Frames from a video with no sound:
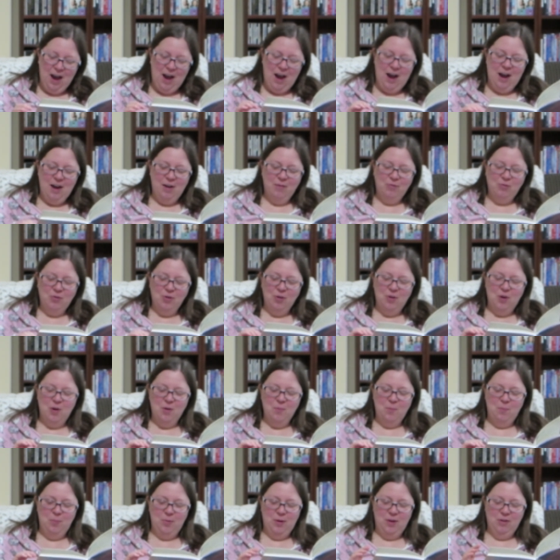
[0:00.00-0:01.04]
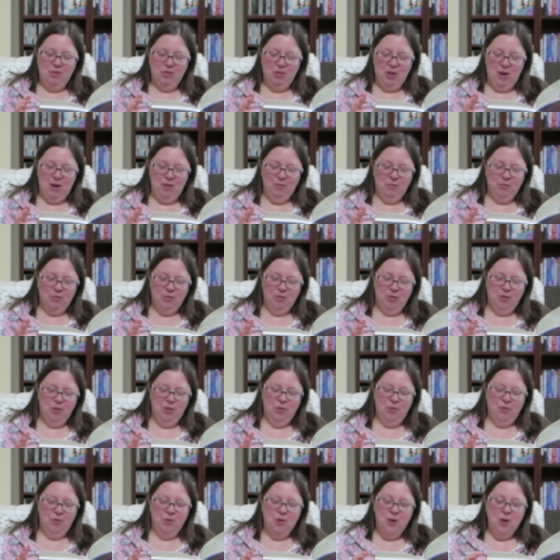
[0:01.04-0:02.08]
After our beach
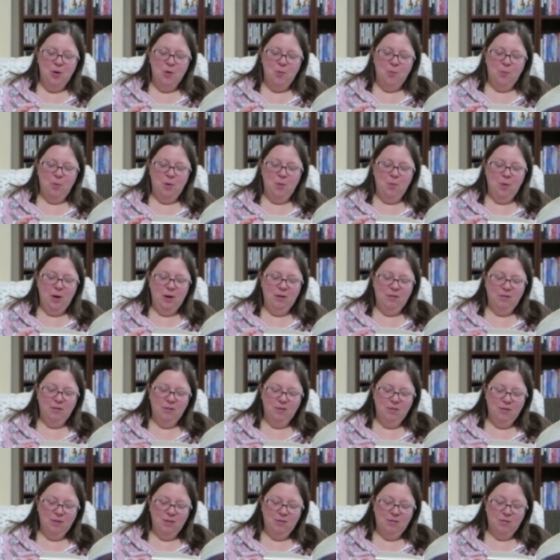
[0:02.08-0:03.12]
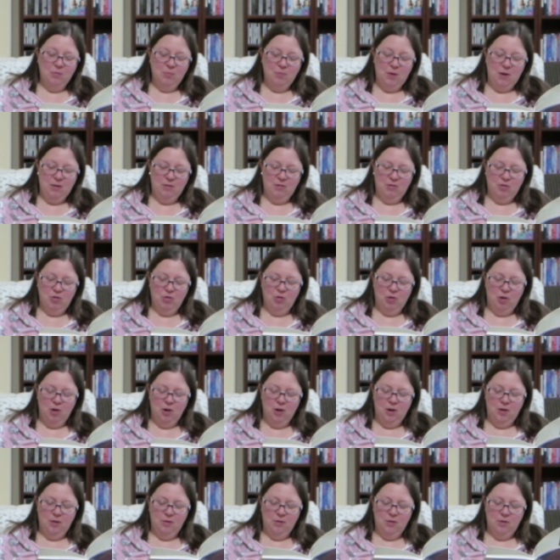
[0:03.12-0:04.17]
afternoon, we went to this
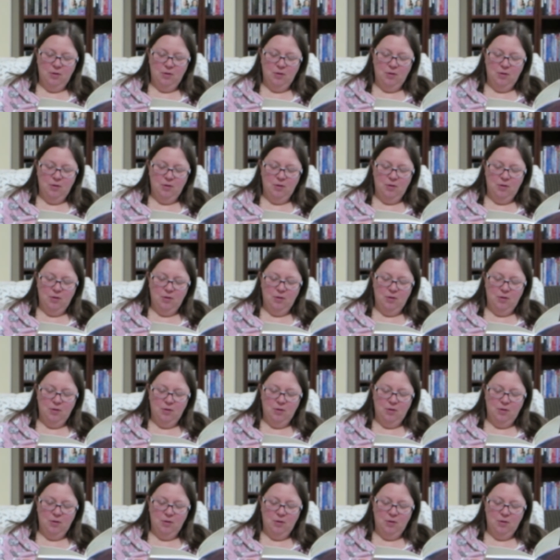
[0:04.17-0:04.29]
restaurant